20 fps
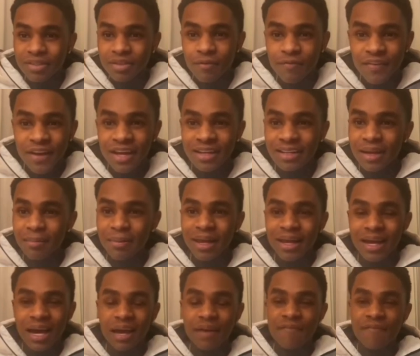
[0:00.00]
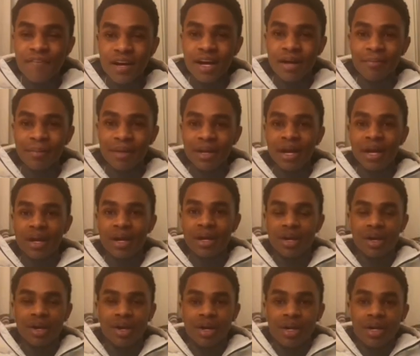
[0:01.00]
fast. I'm like, how the fuck I'm going get out of
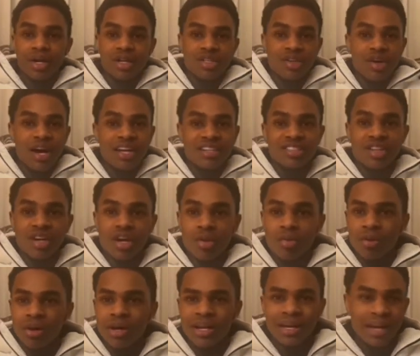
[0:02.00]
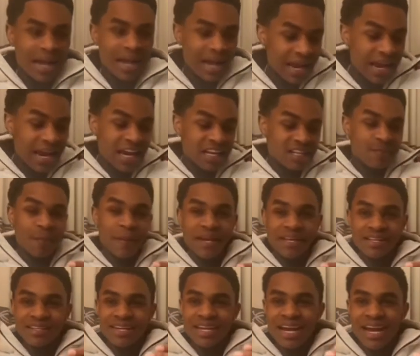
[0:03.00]
there? So I start running. I had space,
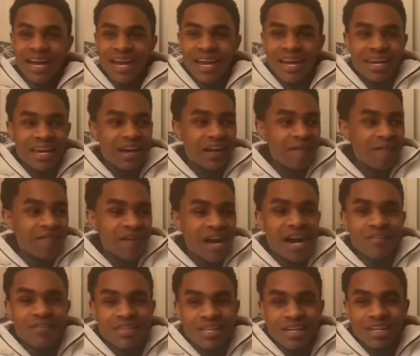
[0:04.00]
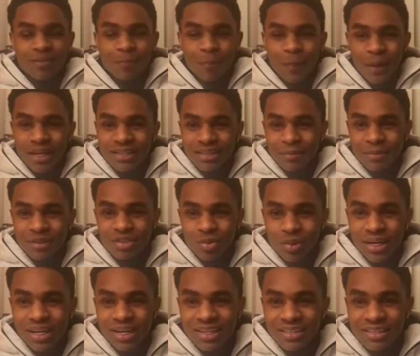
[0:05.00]
nigga. I had like a five second space in
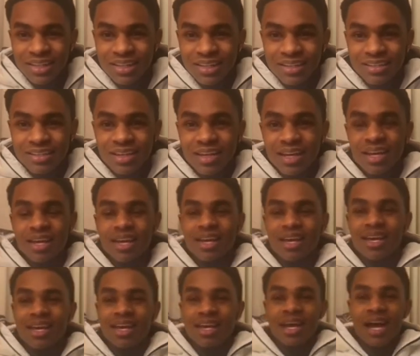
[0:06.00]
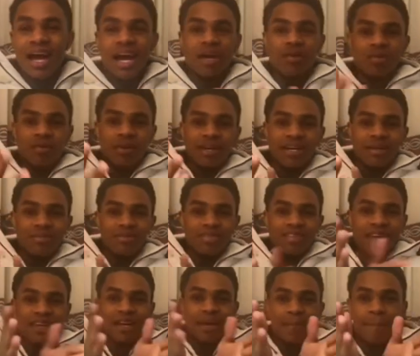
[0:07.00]
between these niggas. I, it was
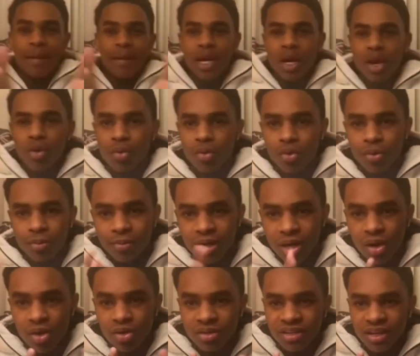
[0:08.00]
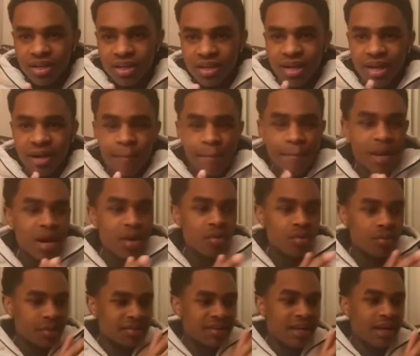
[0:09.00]
like a mail room. The hotel had a mail room.
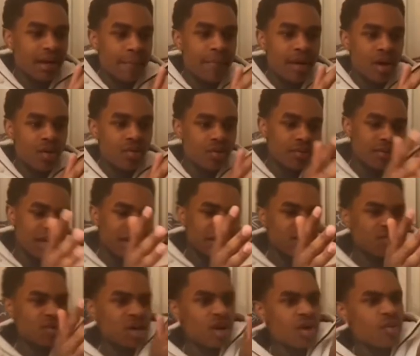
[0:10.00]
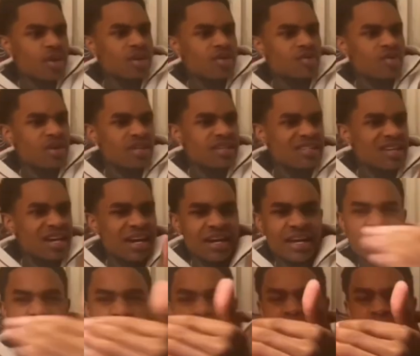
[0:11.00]
It's like a mail room. Like you can go in through this side and
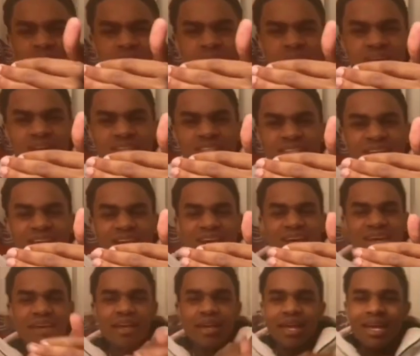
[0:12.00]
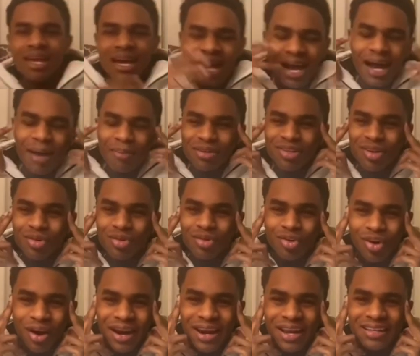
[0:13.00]
come out on the other side. I'm so
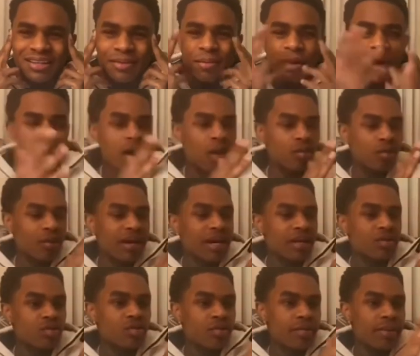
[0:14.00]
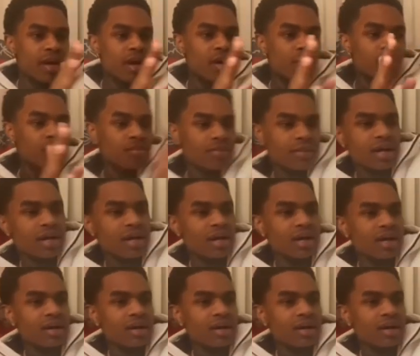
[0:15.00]
crazy, bro. I ran through the mail room. Uh